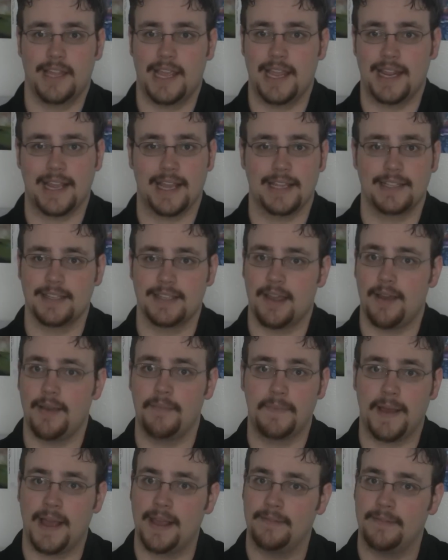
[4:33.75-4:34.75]
like
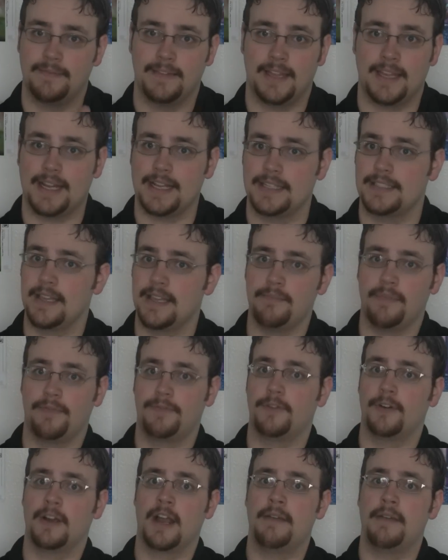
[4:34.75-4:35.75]
I said
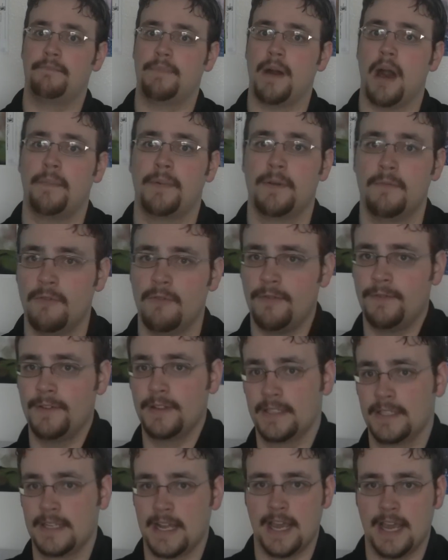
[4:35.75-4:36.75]
before, I pop in
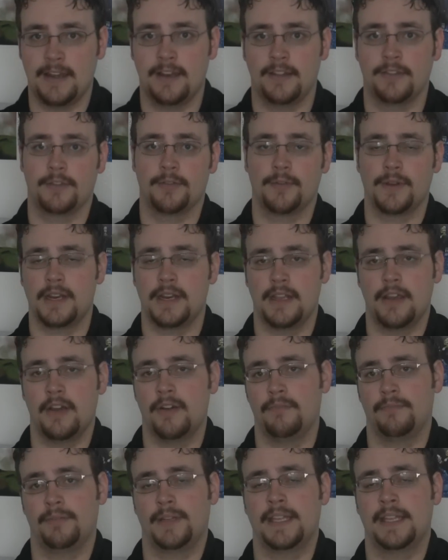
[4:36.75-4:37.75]
Wolfenstein on 3DO
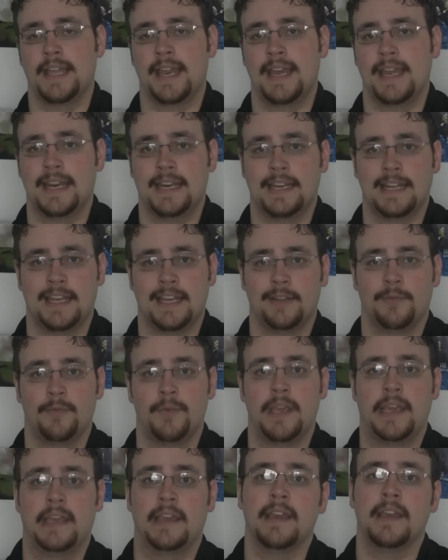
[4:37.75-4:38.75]
and play that any day of the
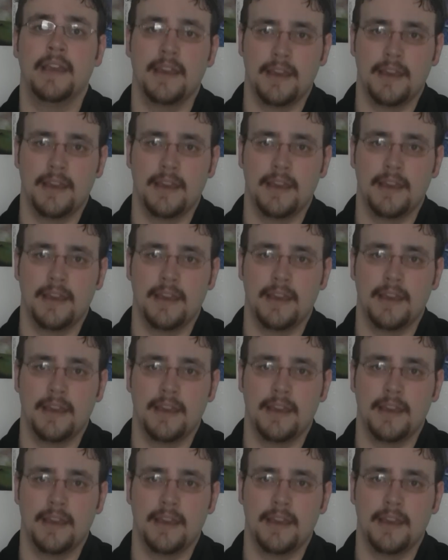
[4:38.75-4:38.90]
week.